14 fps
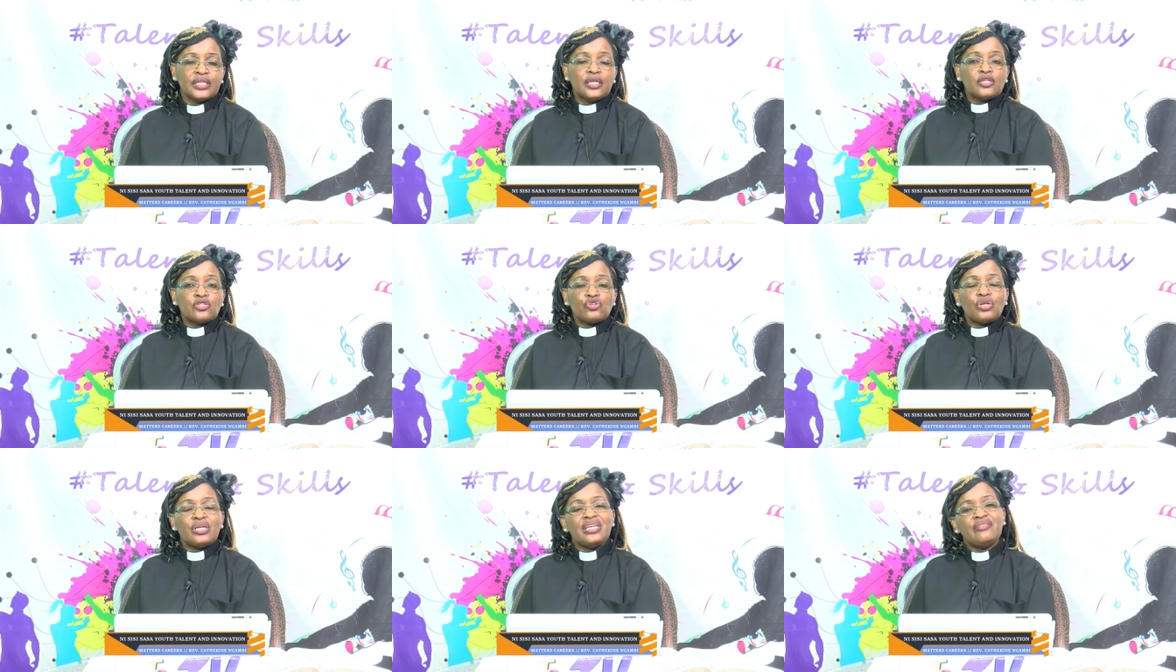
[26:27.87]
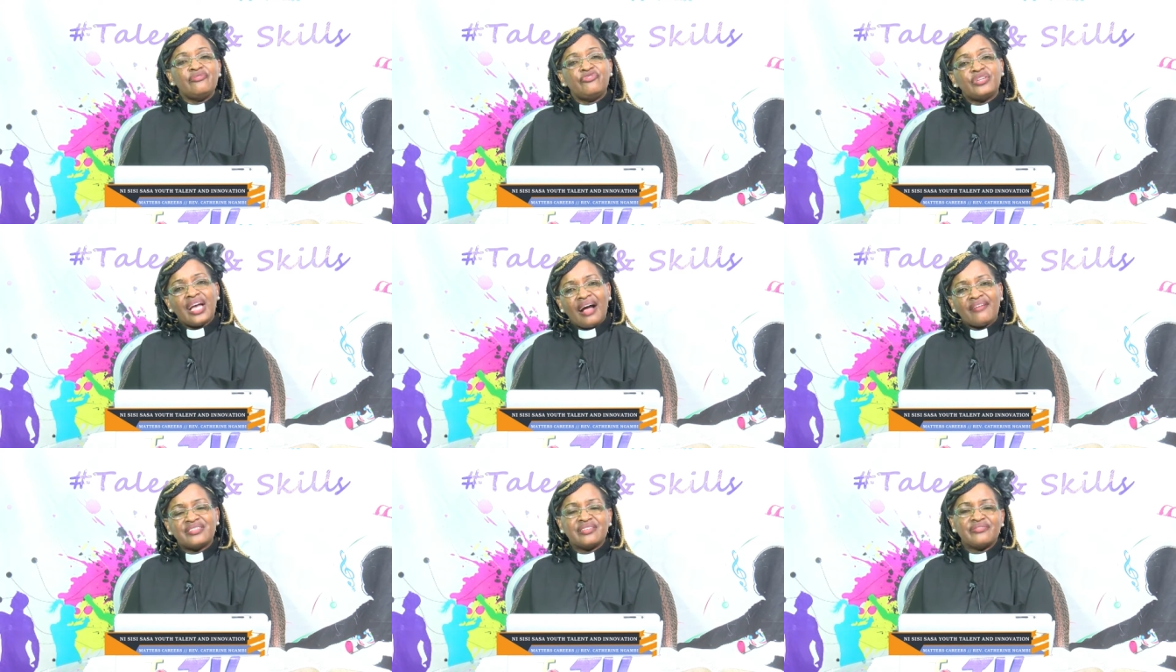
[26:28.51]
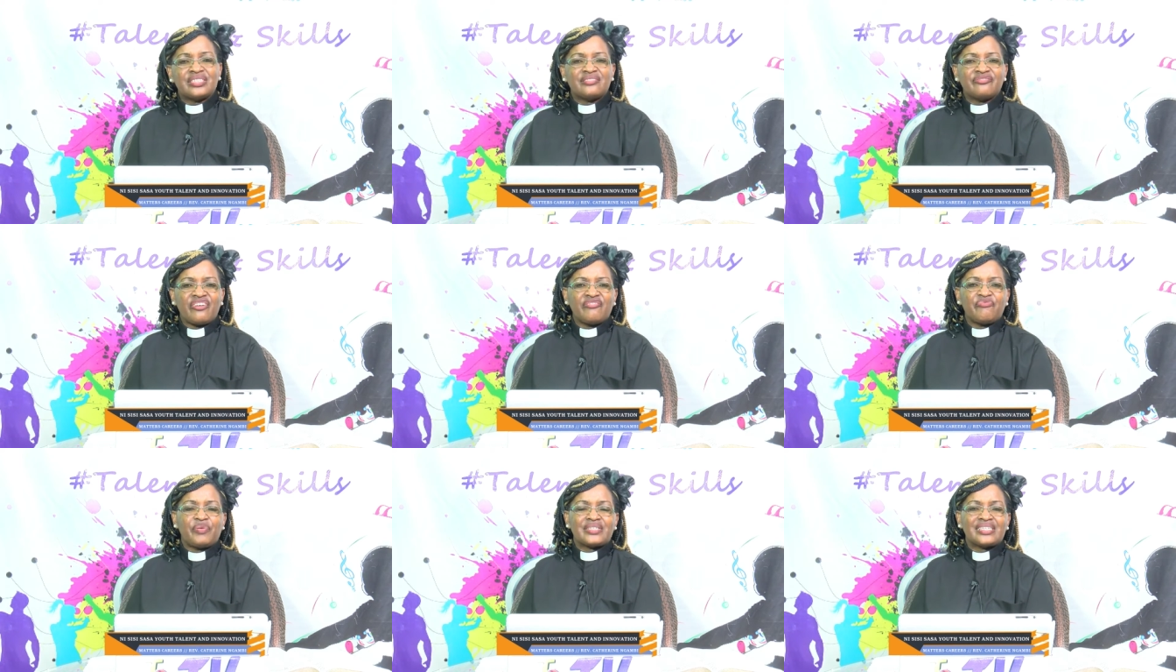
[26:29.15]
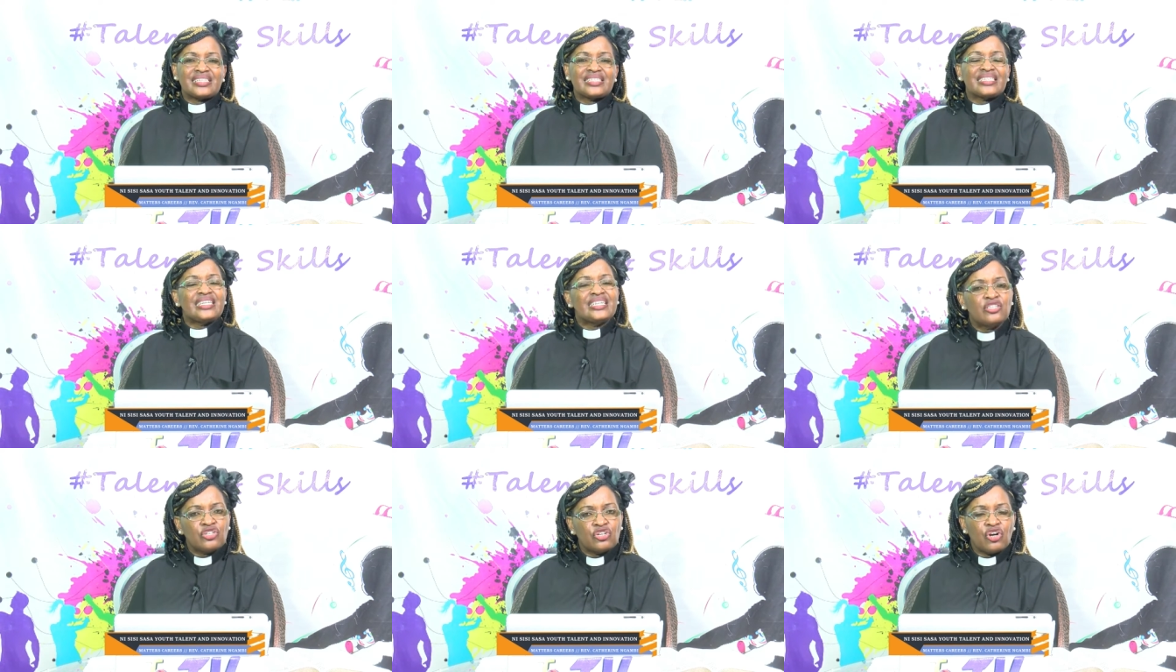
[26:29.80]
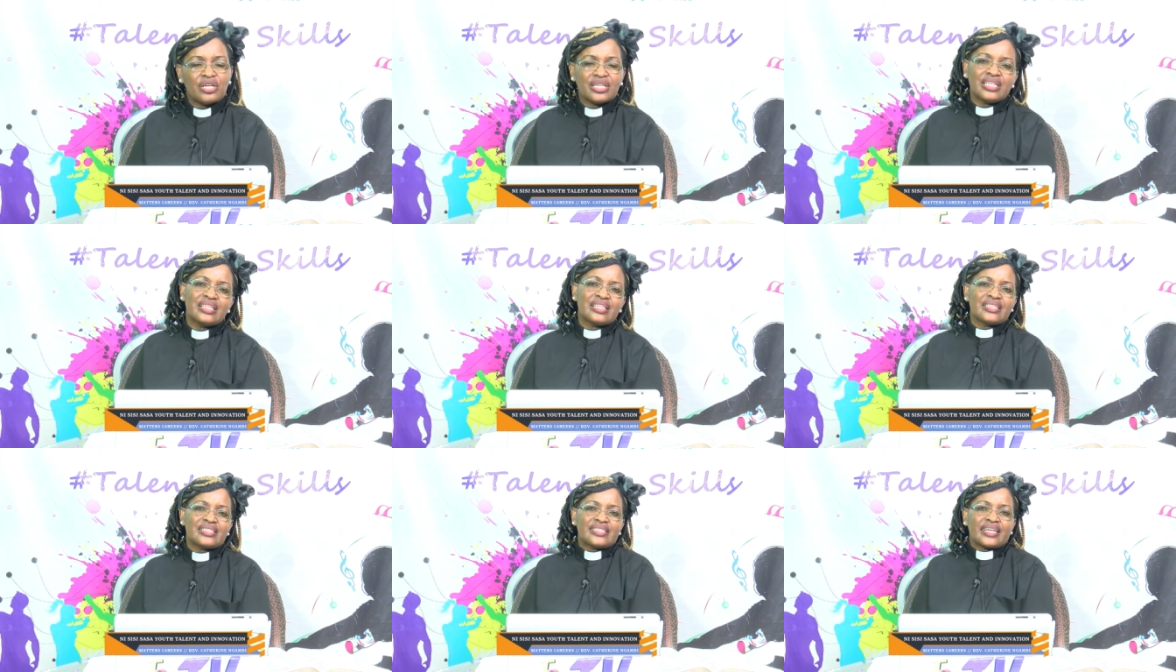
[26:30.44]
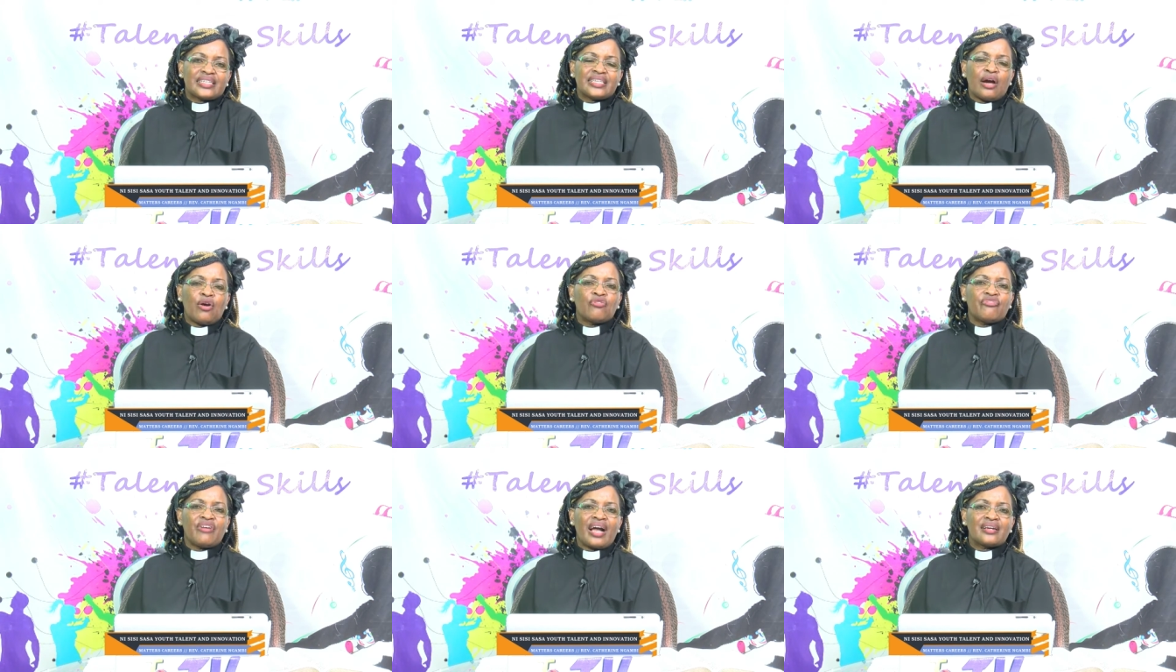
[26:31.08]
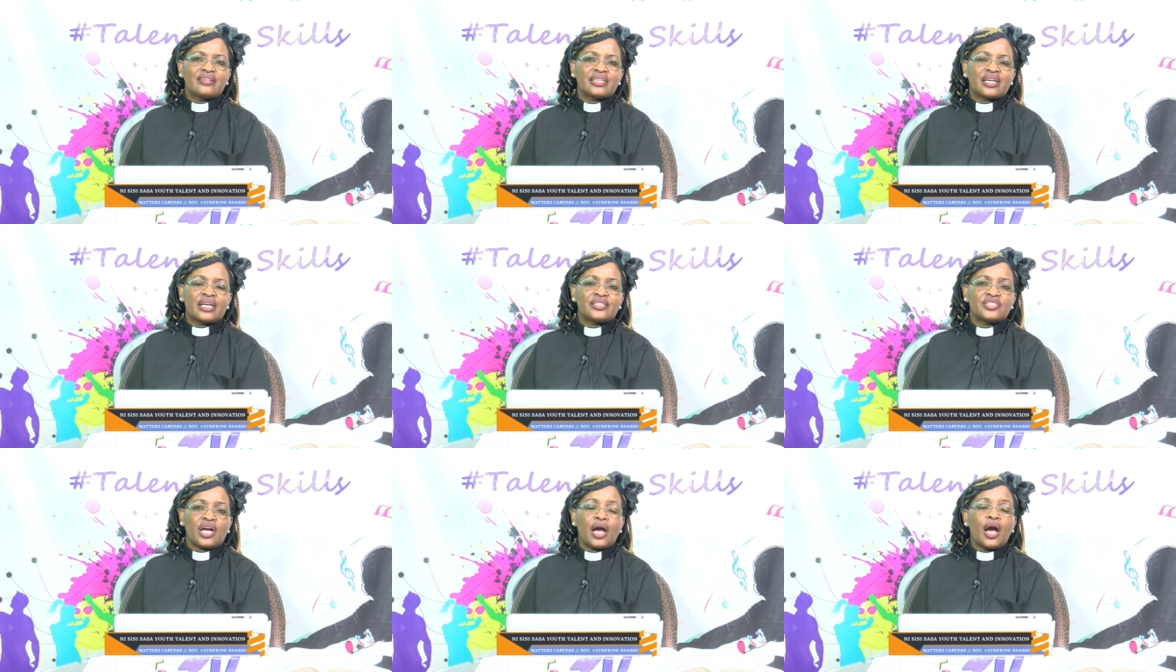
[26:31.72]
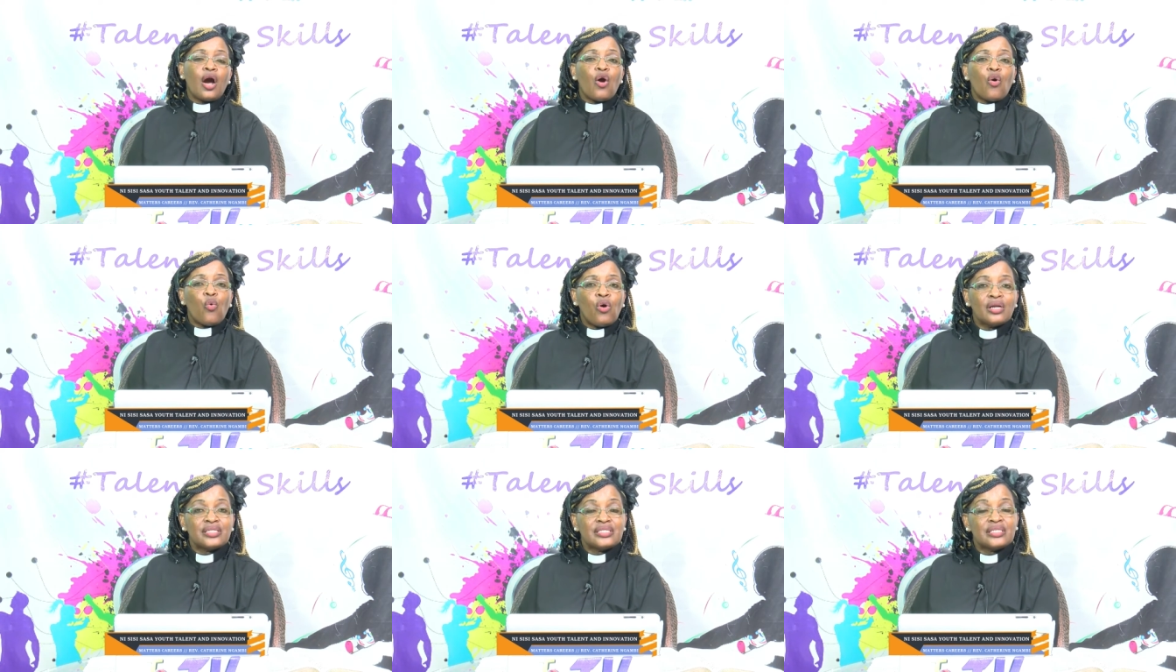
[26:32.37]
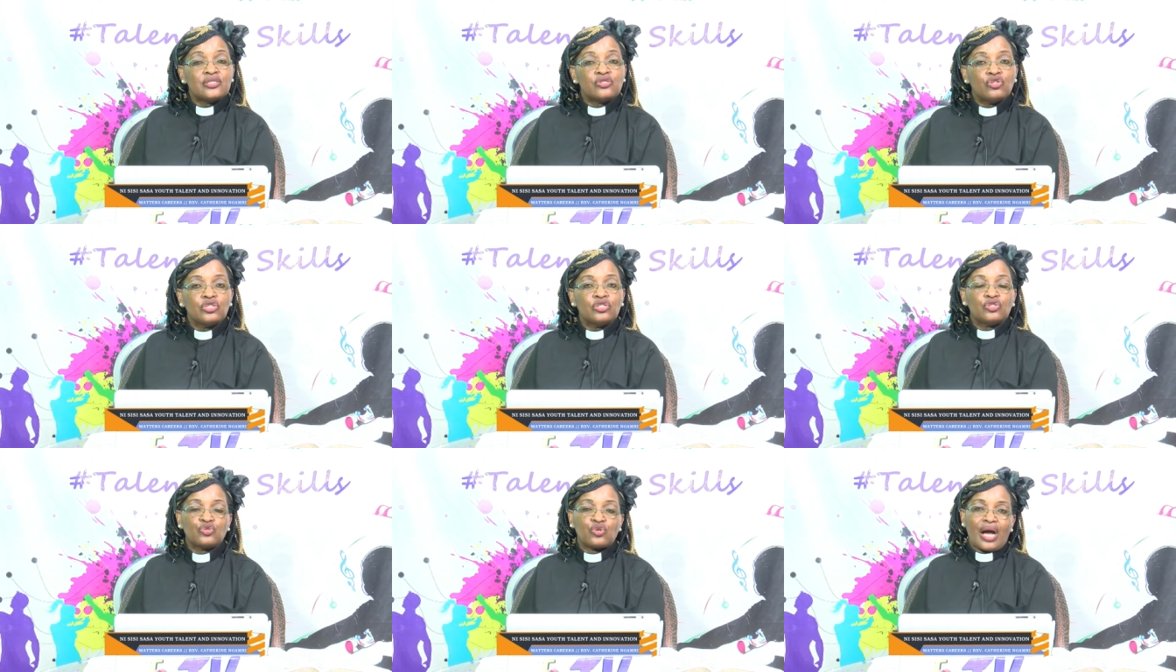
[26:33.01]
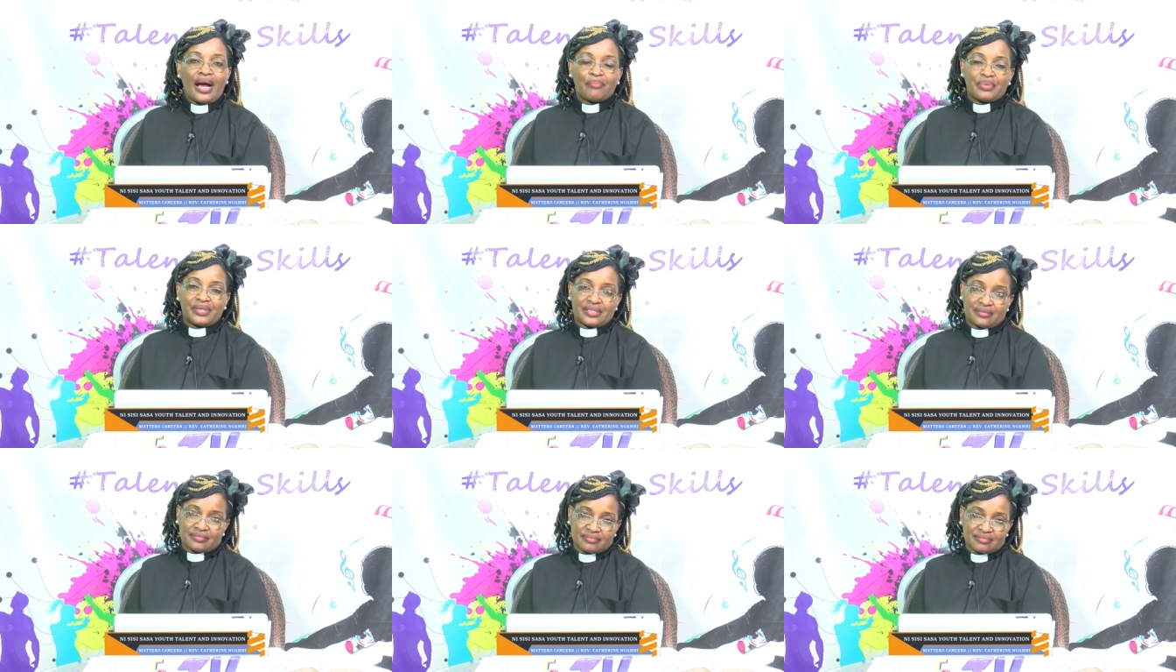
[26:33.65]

So if we have 75% ignoring this sector of agriculture, what is going to happen?